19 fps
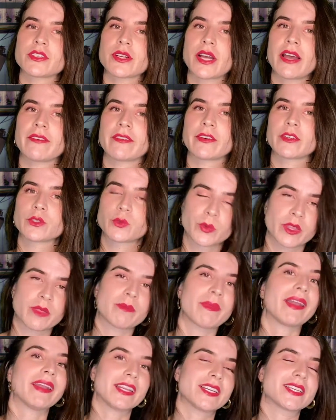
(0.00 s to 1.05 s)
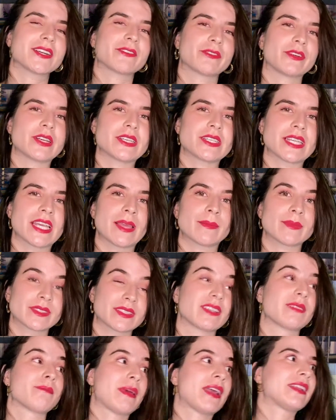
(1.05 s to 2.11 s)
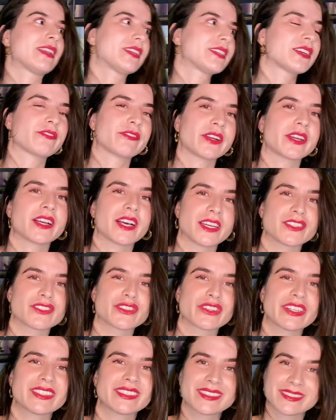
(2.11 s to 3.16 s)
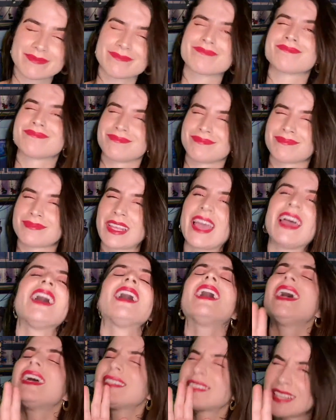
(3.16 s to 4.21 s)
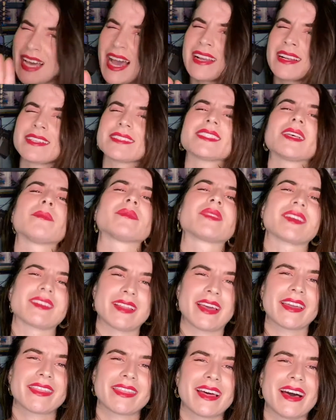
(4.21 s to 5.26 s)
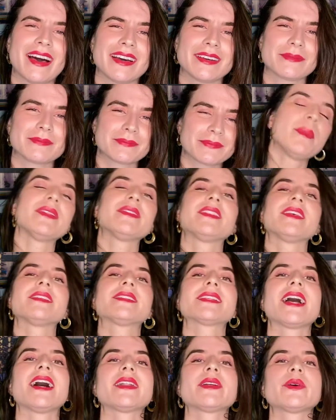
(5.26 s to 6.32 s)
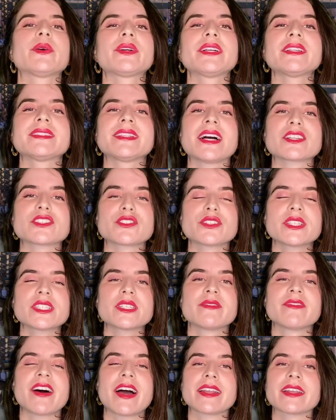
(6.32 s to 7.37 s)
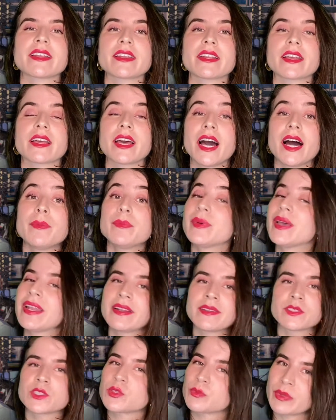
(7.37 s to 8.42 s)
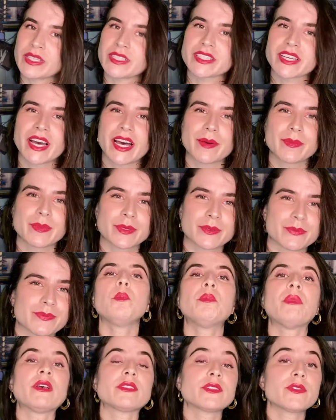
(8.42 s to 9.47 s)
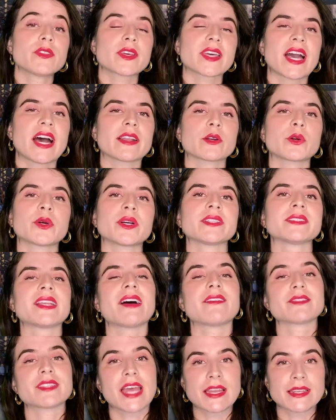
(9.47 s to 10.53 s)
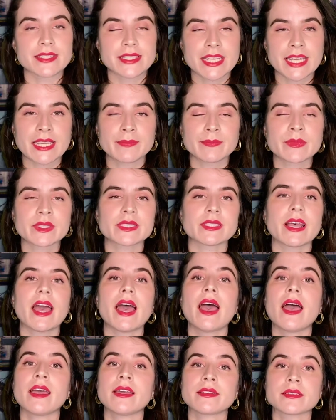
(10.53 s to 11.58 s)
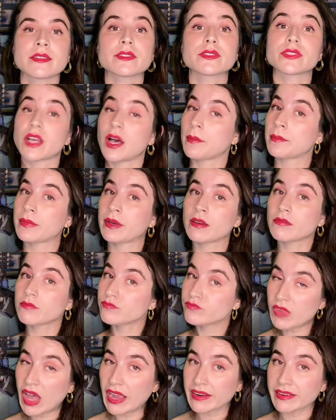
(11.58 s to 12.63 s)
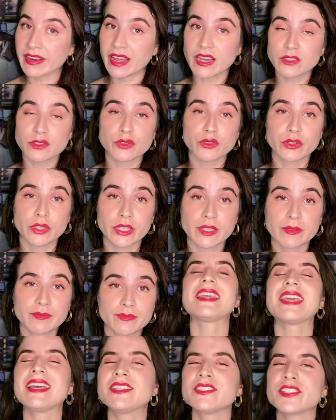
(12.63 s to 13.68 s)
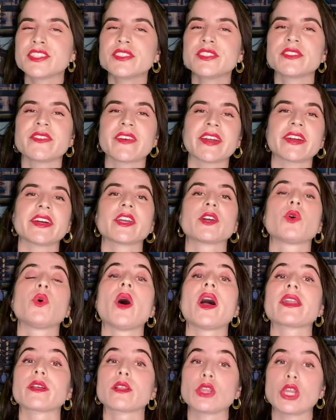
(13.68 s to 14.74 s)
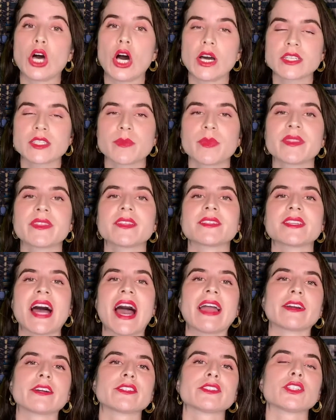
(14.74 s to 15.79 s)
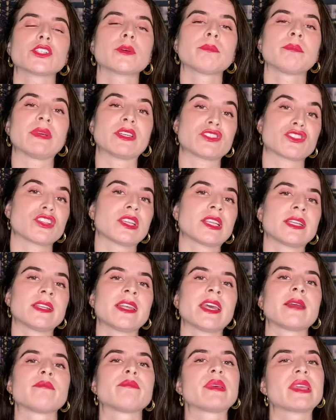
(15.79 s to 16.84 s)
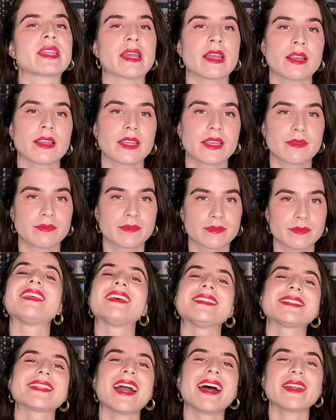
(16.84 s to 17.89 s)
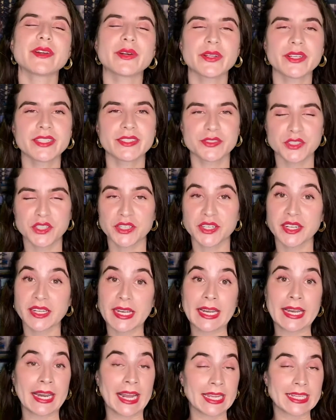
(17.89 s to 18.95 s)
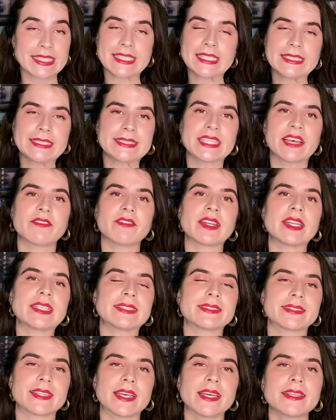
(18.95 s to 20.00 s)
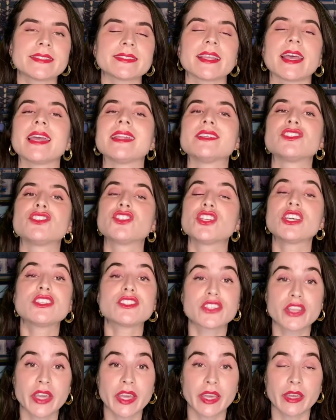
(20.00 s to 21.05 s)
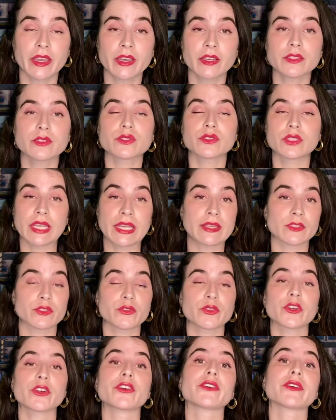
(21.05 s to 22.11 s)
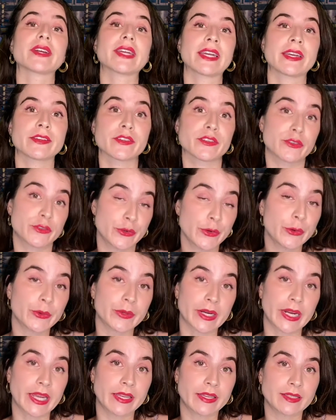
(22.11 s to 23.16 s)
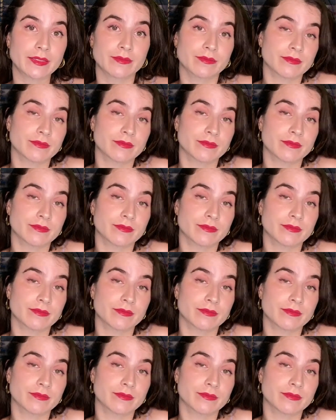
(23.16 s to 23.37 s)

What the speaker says: drivers with many different teams in many different countries. It's kind of something like that. But this category is actually divided in Cup and in Sprint Cup. Most of the categories have 10 teams, and some 9 actually. The engines vary quite a lot, but the tires are Michelin and Pirelli. This category started in 1976, and GT stands for Grand Touring